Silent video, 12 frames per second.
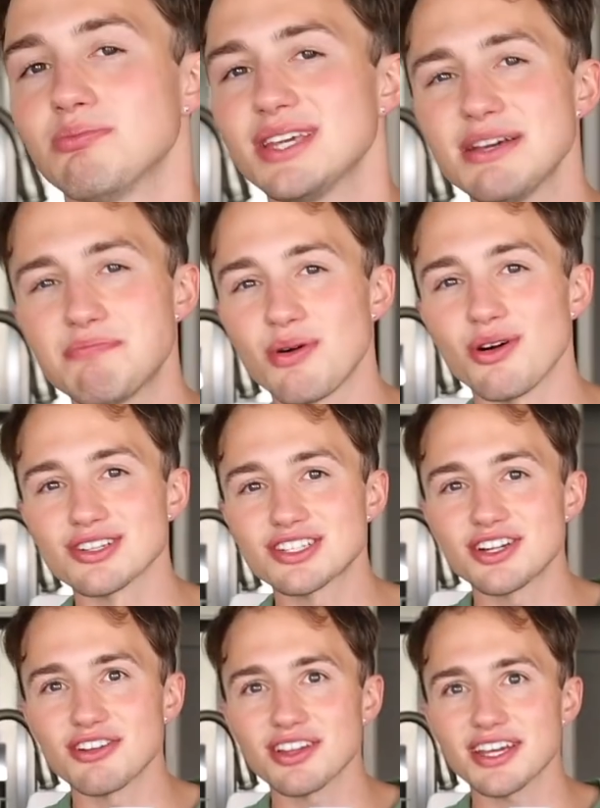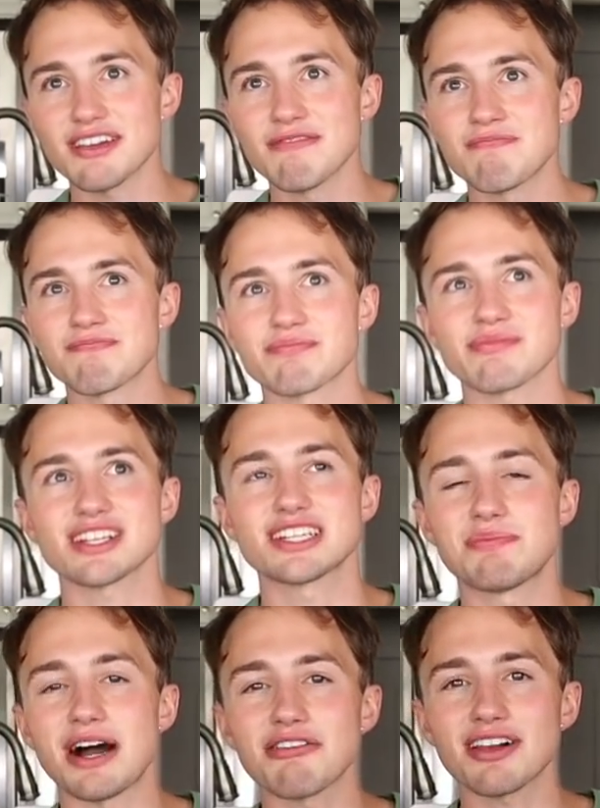Me personally,
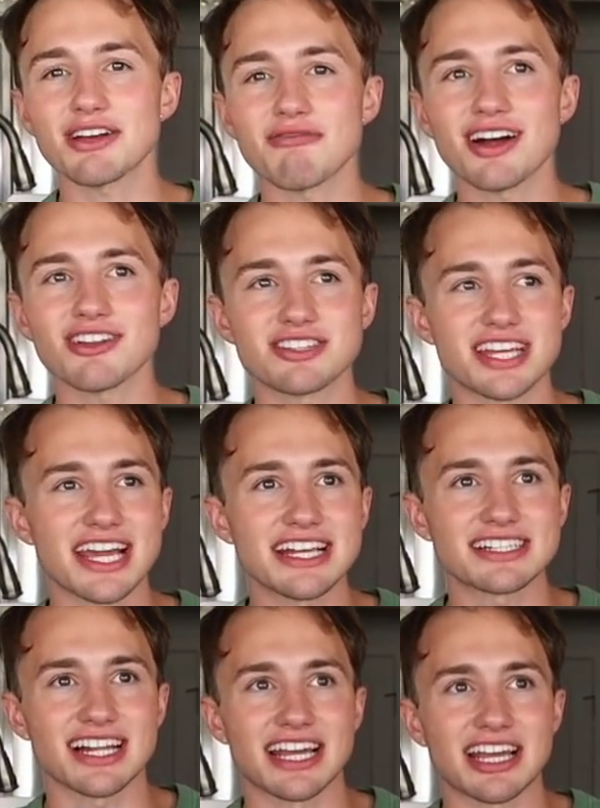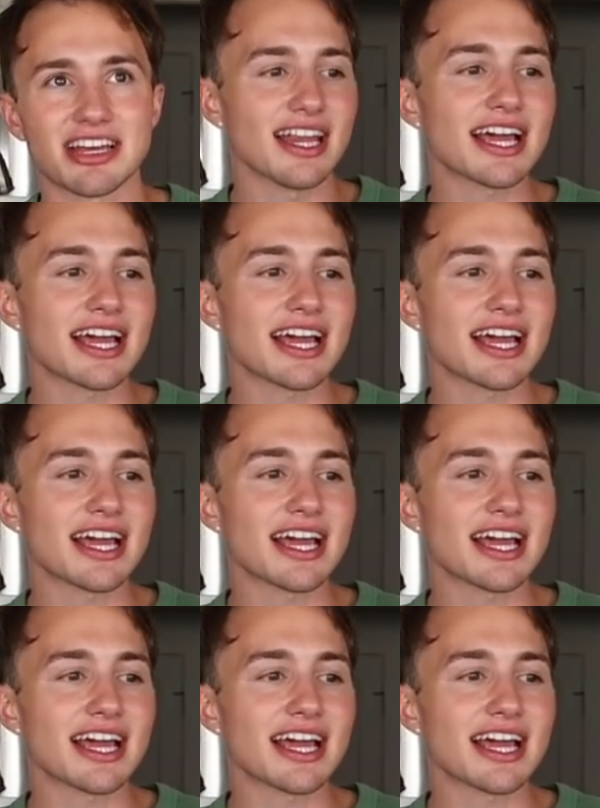sparkling water tastes like